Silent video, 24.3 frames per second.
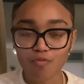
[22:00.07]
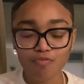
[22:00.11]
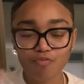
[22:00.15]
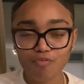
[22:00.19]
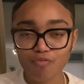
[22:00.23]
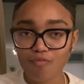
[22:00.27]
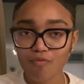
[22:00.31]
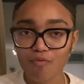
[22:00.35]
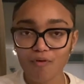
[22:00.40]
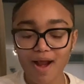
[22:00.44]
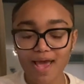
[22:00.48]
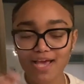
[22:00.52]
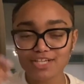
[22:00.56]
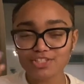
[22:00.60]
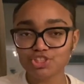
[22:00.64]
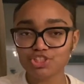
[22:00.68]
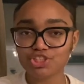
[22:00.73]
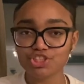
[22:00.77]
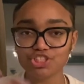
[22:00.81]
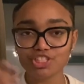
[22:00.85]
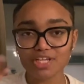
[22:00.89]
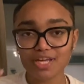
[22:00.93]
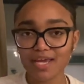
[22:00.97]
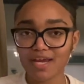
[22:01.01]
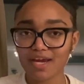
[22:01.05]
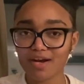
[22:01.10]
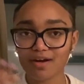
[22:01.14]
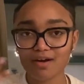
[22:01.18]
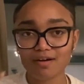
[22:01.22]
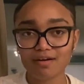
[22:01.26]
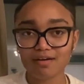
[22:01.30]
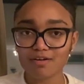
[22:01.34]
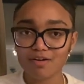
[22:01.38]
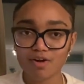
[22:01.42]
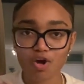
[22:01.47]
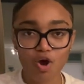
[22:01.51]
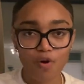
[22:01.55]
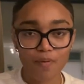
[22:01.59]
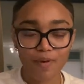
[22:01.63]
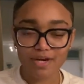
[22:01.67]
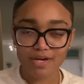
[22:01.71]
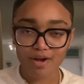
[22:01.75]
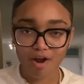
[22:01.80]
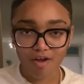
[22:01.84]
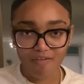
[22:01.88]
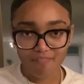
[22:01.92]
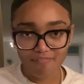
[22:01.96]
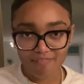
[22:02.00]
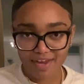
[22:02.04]
fresh air going
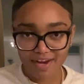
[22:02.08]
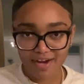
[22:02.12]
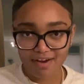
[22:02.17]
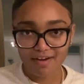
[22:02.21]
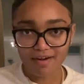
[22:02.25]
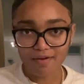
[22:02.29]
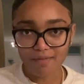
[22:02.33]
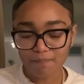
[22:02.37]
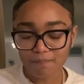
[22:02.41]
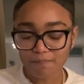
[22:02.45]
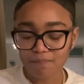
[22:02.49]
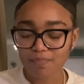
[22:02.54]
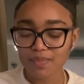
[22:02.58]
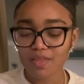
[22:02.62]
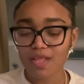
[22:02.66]
on there.